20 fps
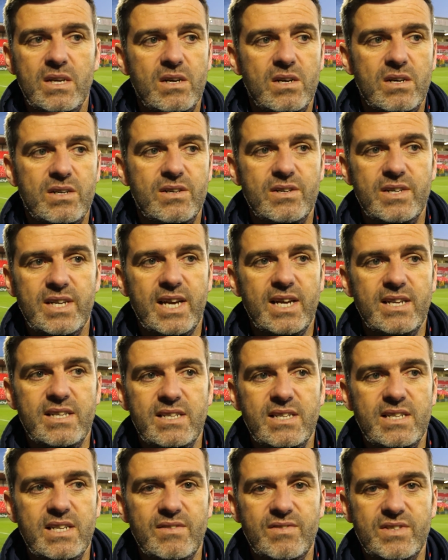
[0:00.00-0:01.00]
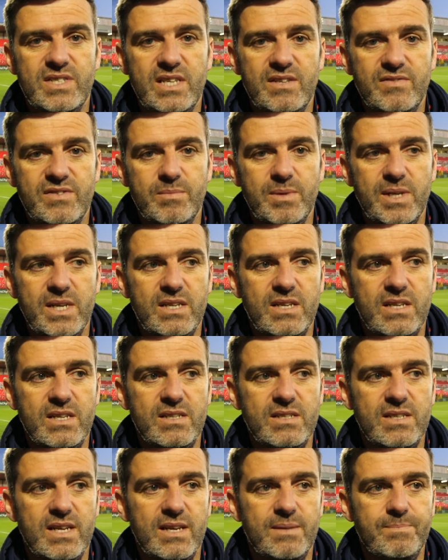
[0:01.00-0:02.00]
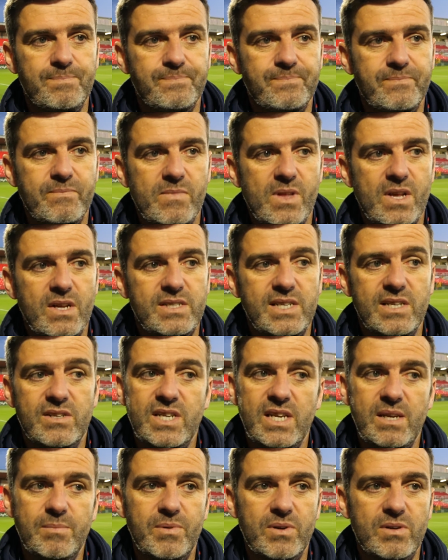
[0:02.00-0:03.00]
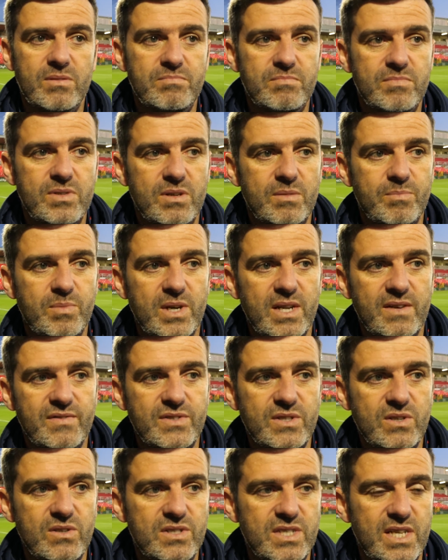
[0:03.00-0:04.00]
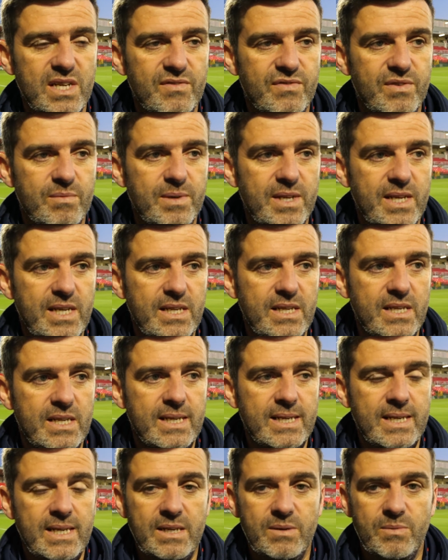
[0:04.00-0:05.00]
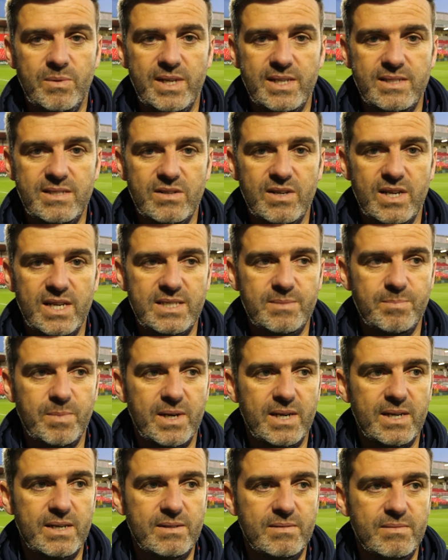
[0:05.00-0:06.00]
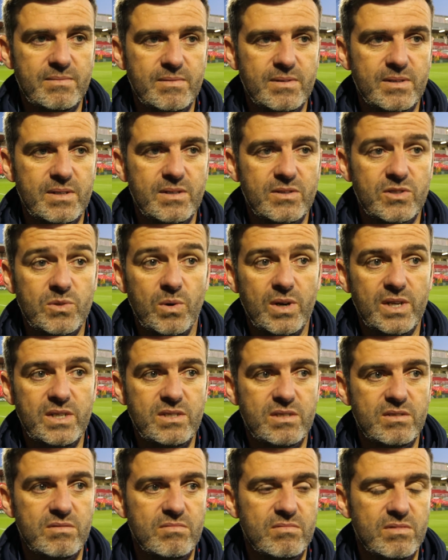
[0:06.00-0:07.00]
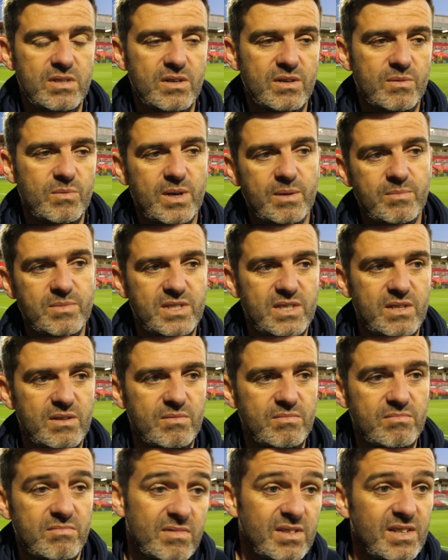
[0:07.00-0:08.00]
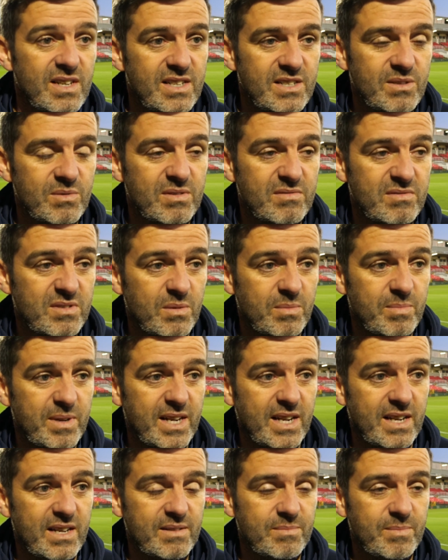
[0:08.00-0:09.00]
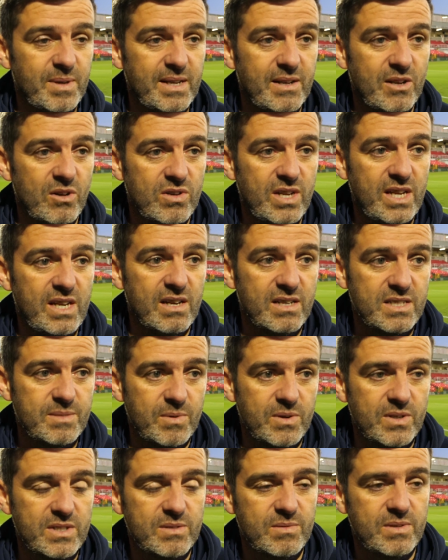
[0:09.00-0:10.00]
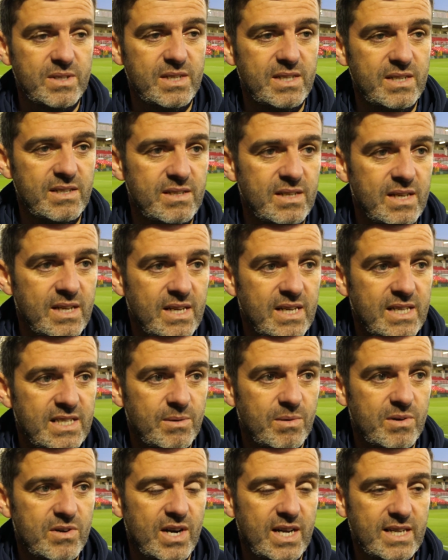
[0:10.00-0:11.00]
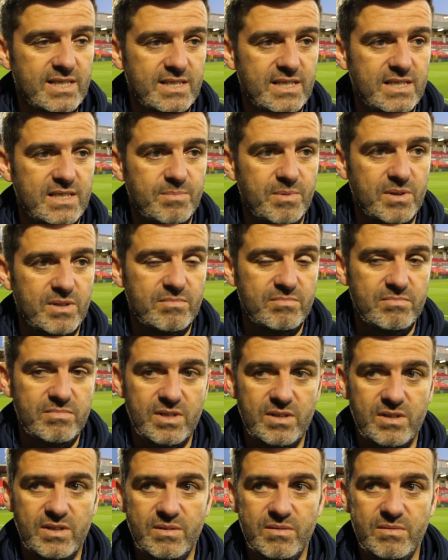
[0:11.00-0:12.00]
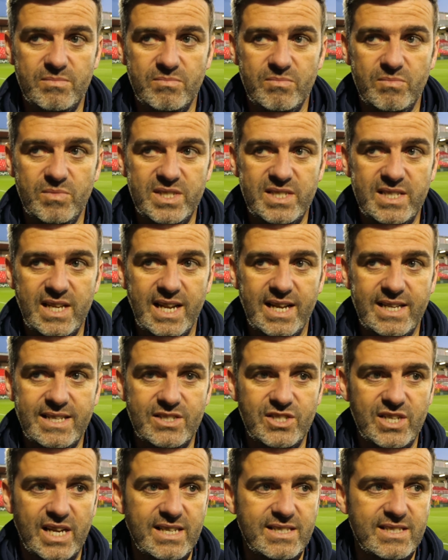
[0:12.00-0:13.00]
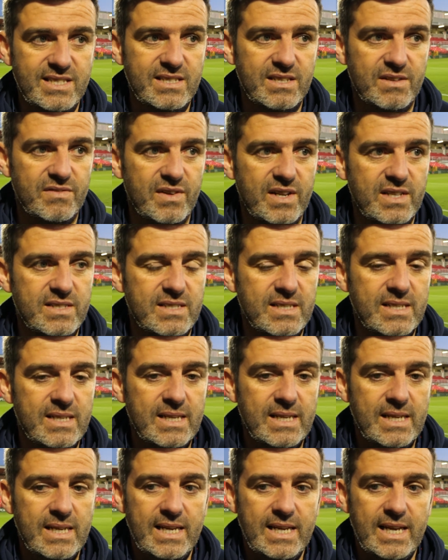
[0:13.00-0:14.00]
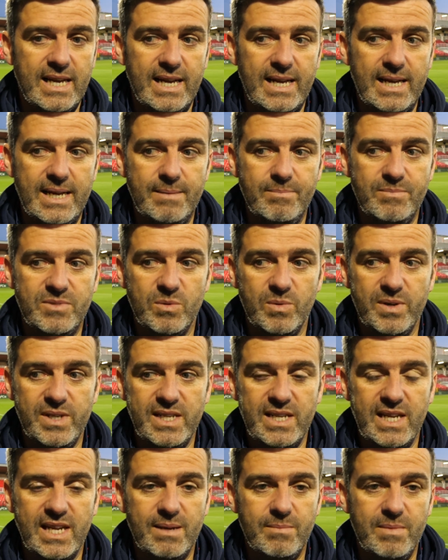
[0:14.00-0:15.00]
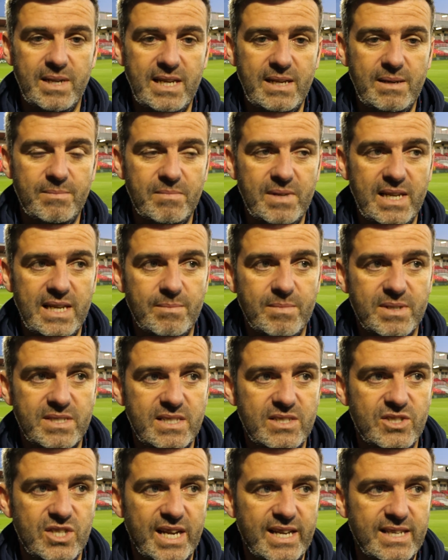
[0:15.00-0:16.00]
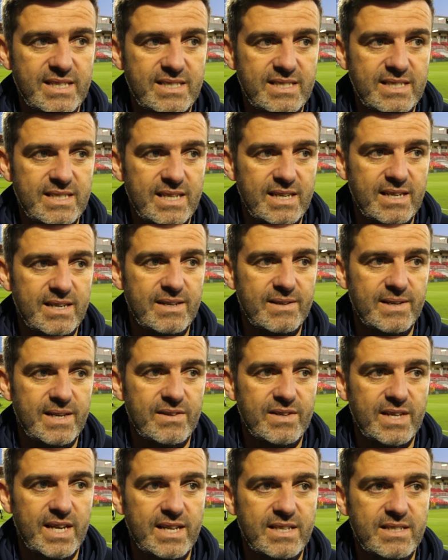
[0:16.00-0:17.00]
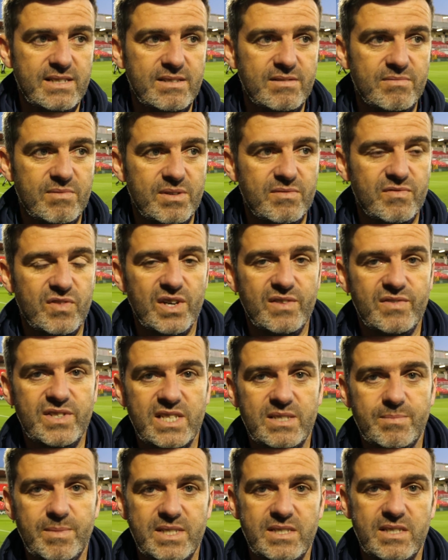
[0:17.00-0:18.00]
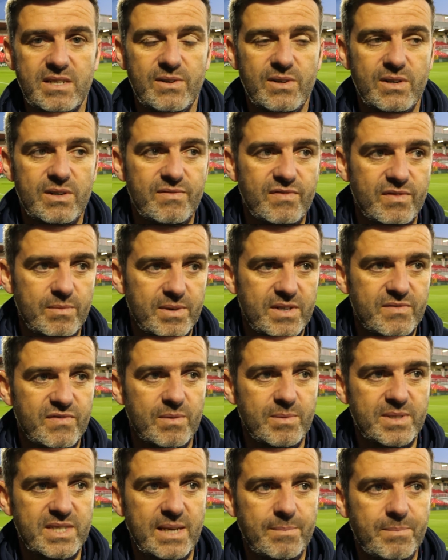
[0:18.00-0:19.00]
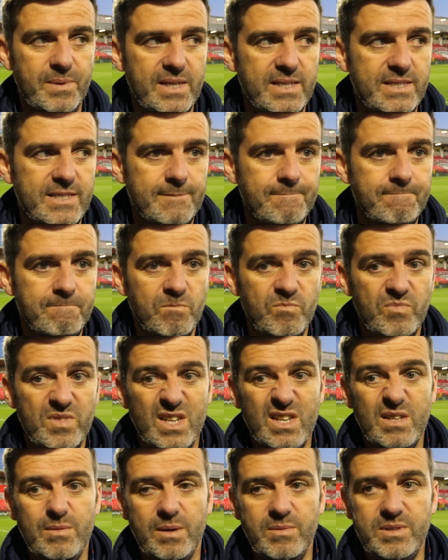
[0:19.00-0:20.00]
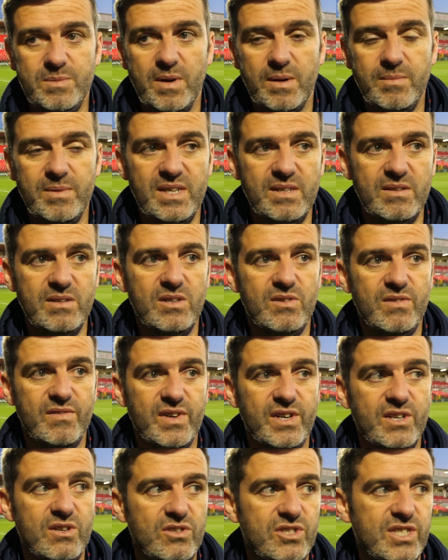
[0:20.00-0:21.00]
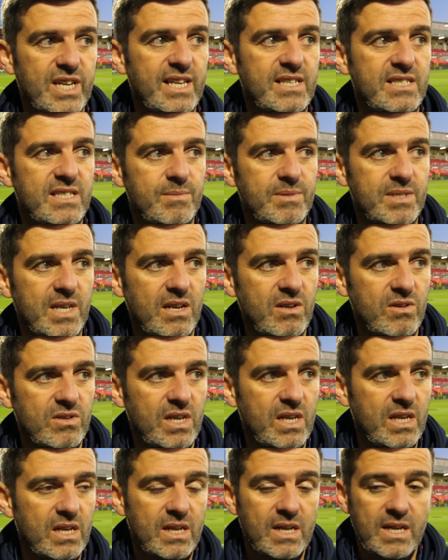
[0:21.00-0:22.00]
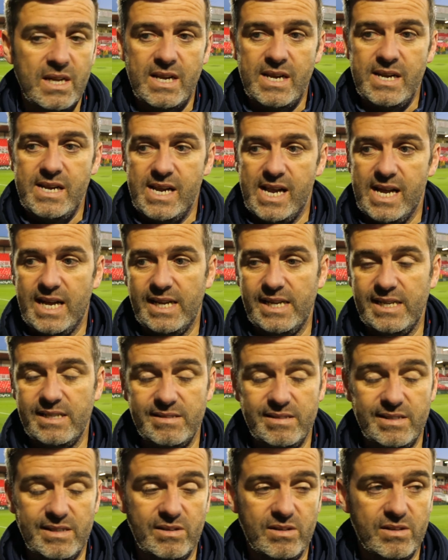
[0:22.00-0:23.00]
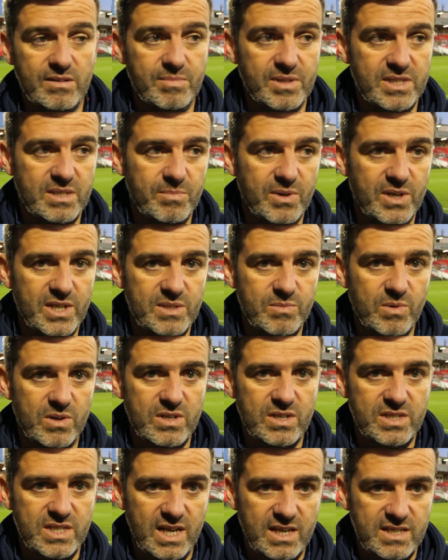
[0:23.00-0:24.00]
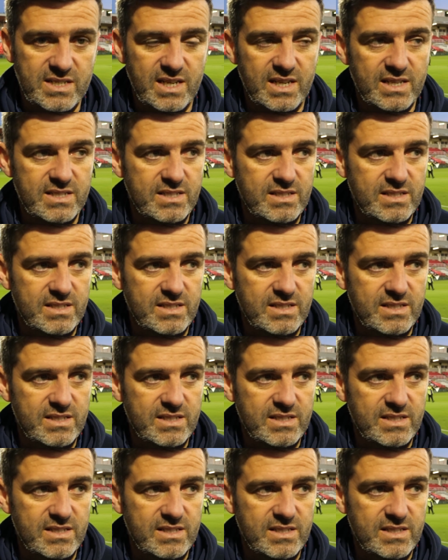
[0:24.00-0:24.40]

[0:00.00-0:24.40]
other than that, he didn't have a save to make, and their keeper, pulled off a good save from Lee. We hit the crossbar twice. One was they were a bit lucky, I suppose. They were crosses, but we still had the chances. I felt to win the game. Lee missed a chance near the end, with 5-6 minutes to go from a set piece. That was probably a very good chance. He was unlucky, but the boys worked their socks